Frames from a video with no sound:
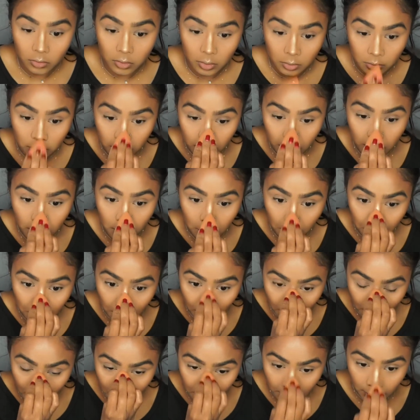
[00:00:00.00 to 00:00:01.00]
I'm just gonna
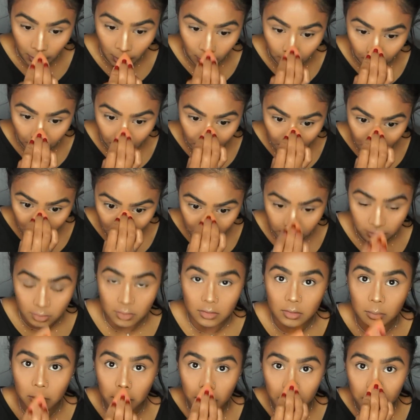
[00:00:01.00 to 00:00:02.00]
blend it out a bit because
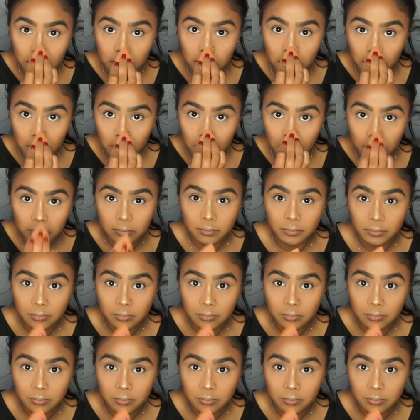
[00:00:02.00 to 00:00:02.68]
it's a bit too